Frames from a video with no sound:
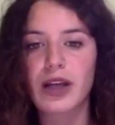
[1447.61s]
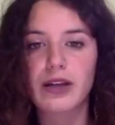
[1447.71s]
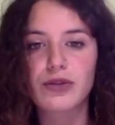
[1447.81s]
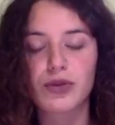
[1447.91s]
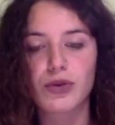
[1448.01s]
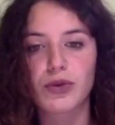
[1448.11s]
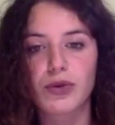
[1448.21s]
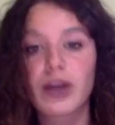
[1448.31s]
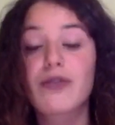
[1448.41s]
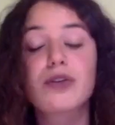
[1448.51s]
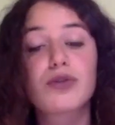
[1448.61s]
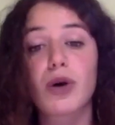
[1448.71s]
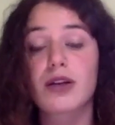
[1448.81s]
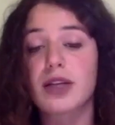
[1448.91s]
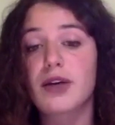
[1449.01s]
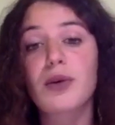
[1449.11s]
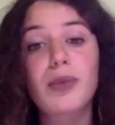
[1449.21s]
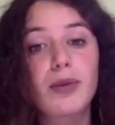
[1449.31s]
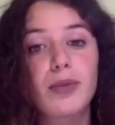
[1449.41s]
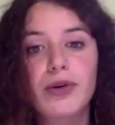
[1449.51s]
to Azeri
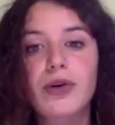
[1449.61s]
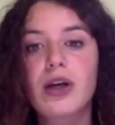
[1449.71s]
people.